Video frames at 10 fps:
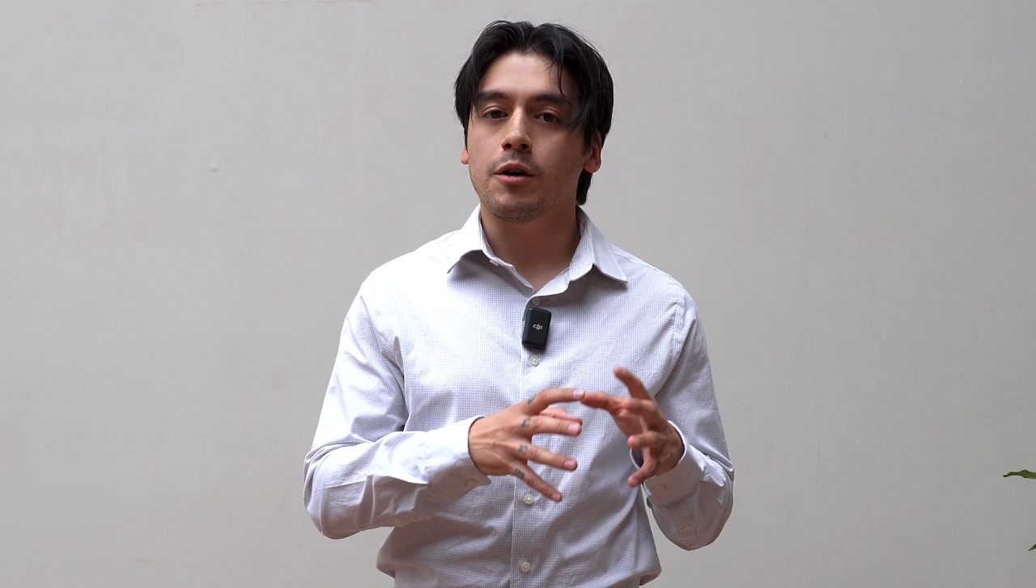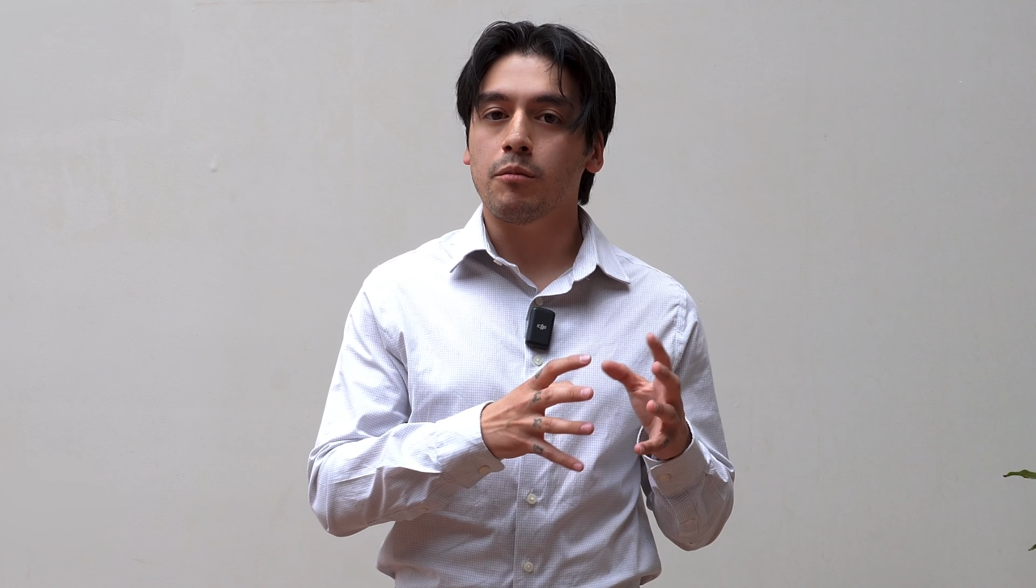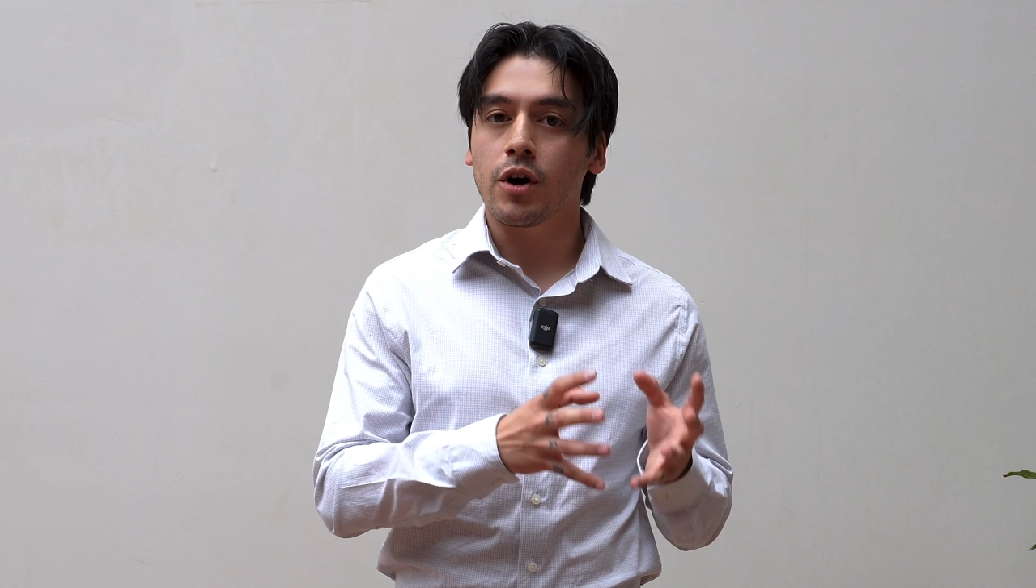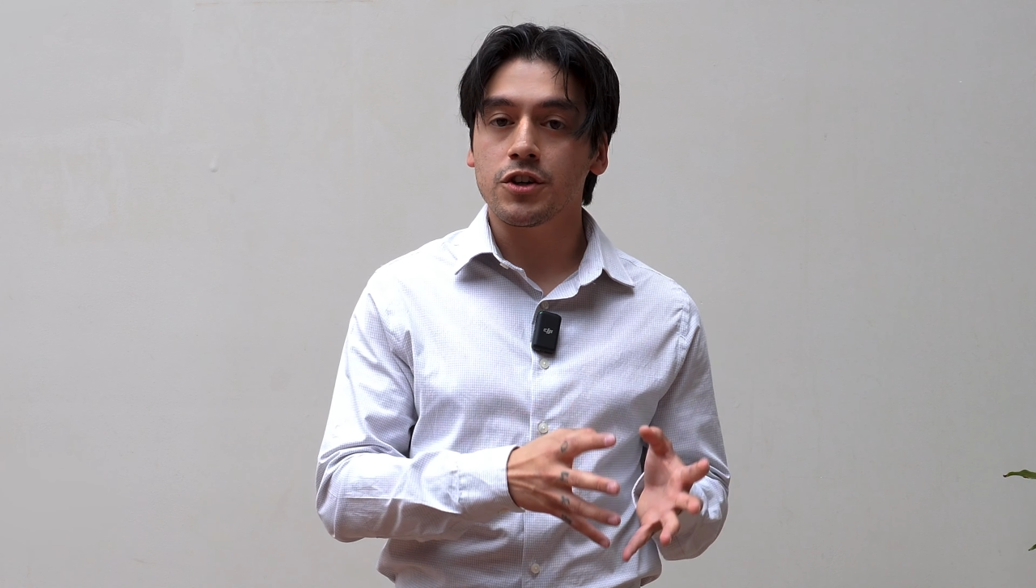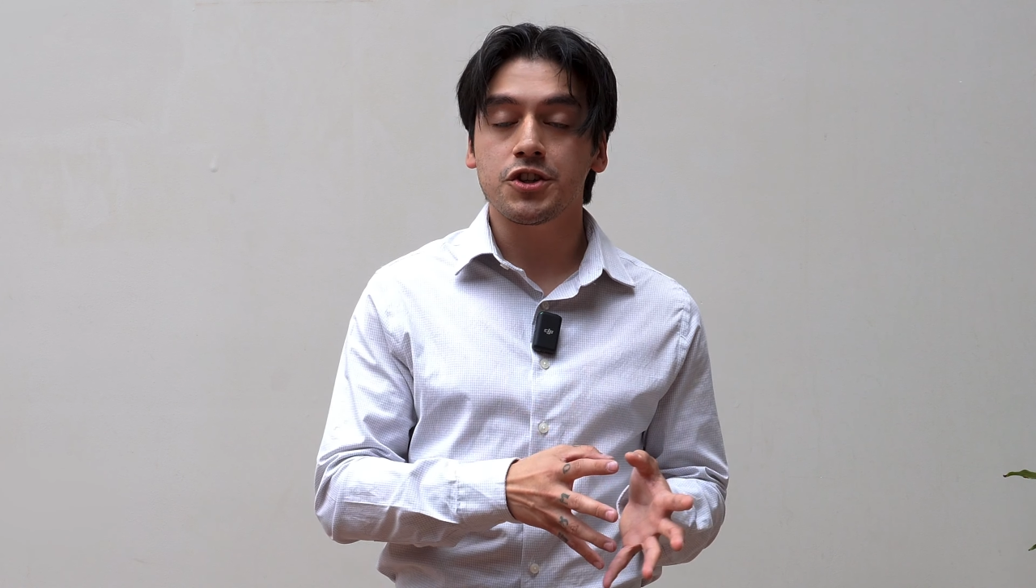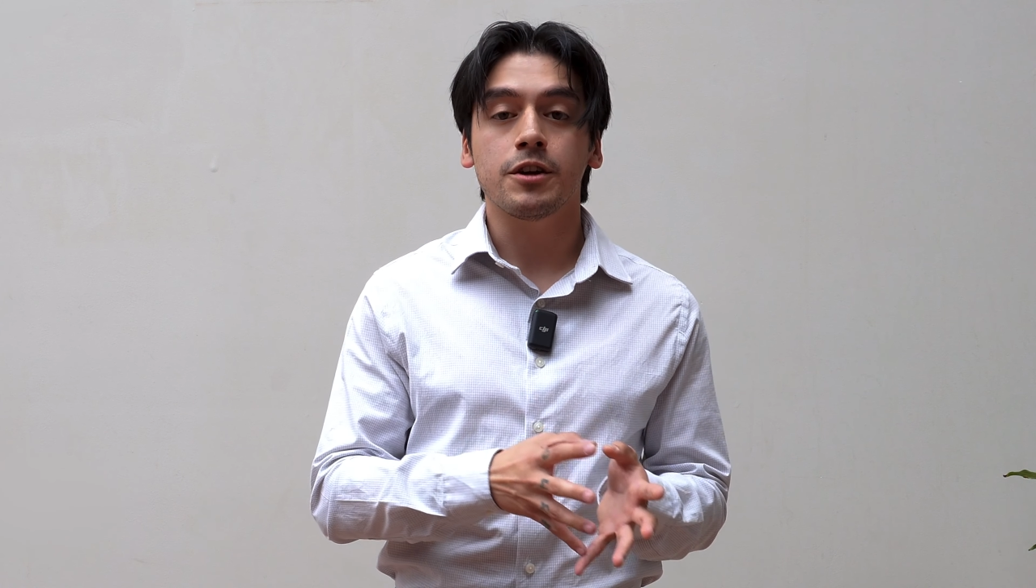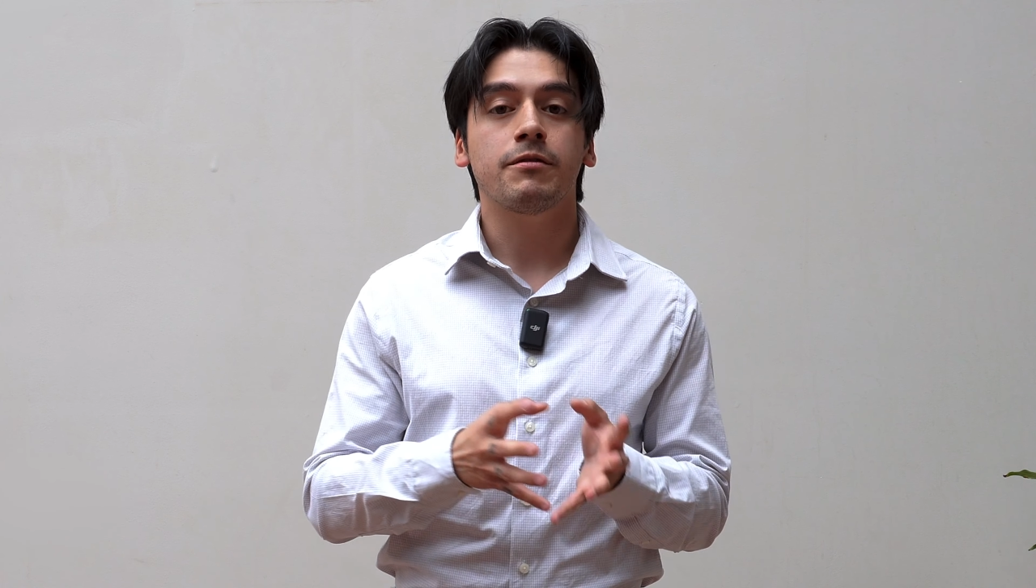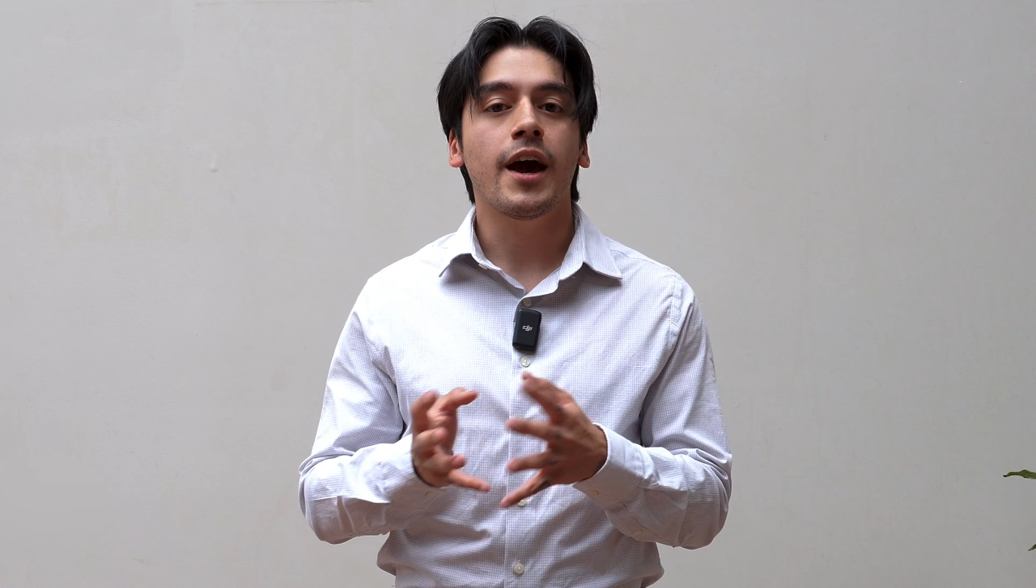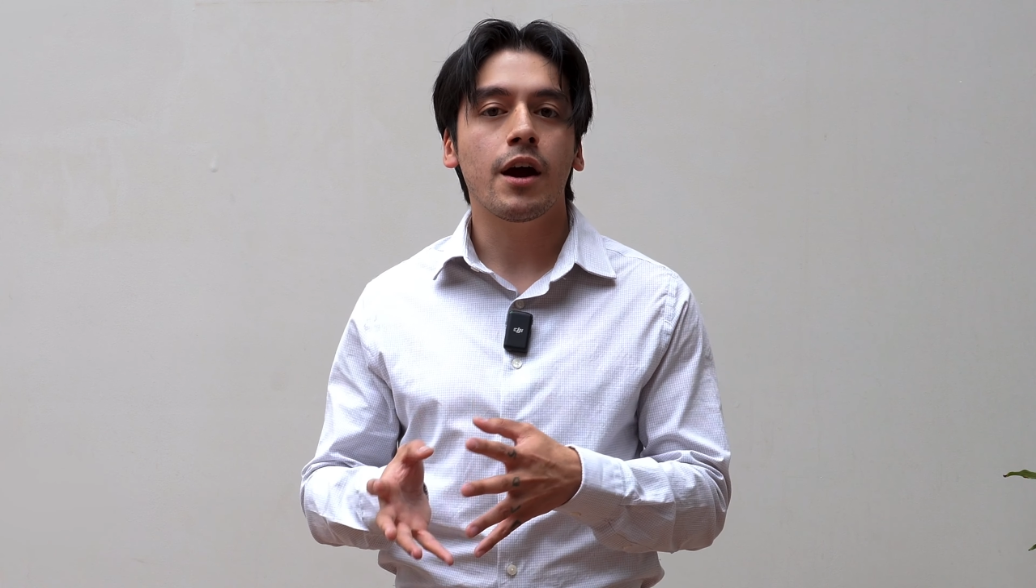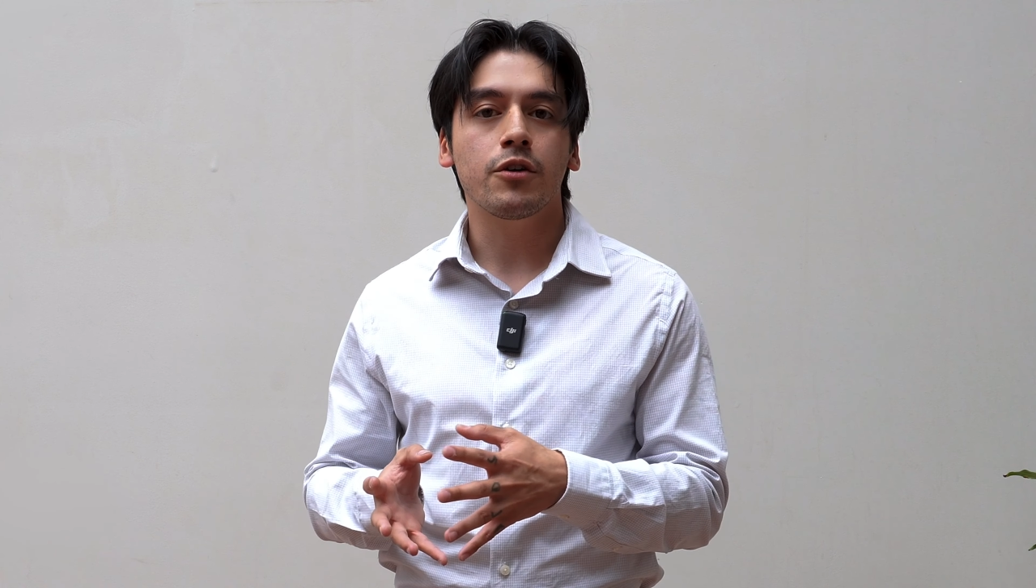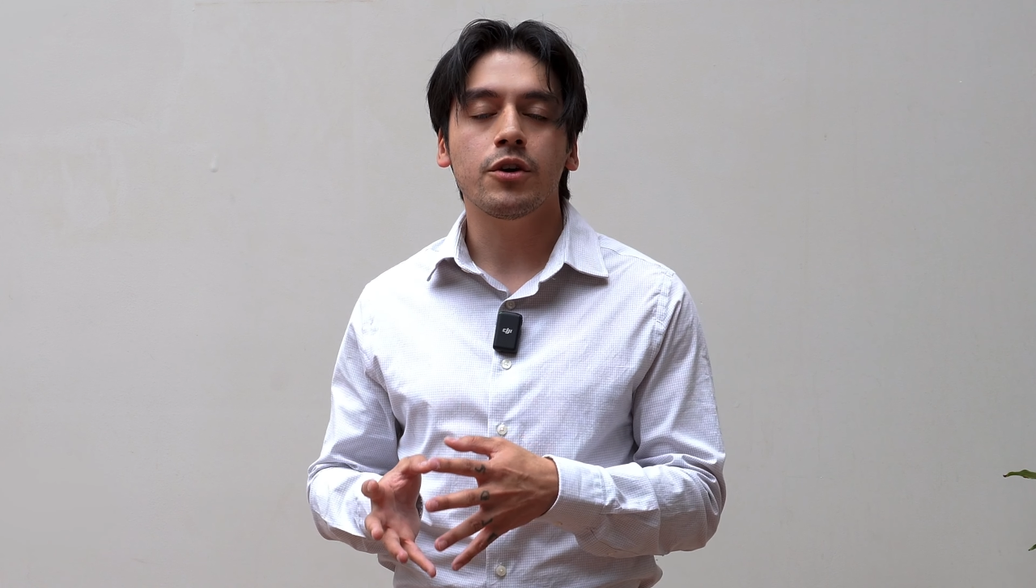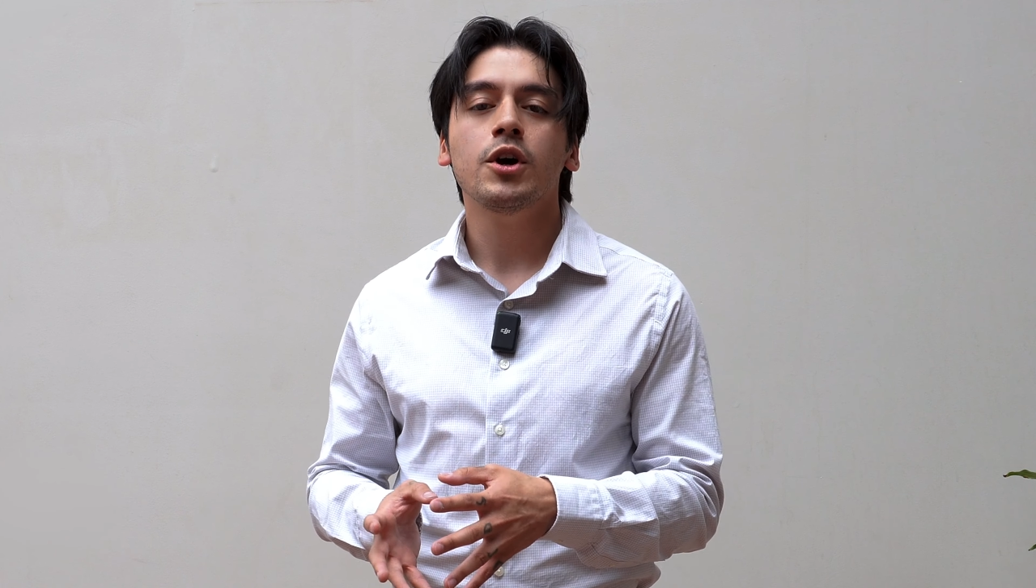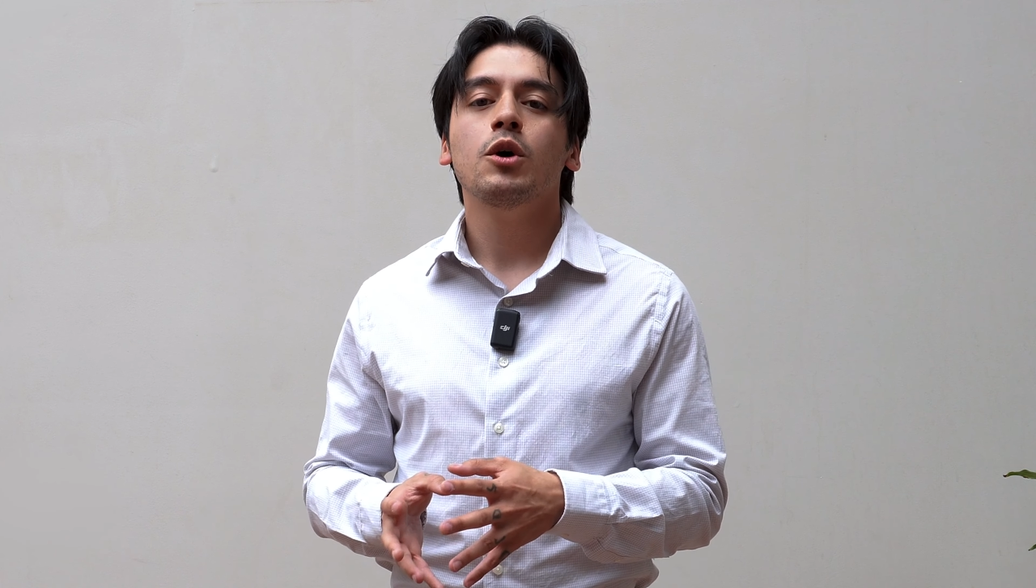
a margin of error,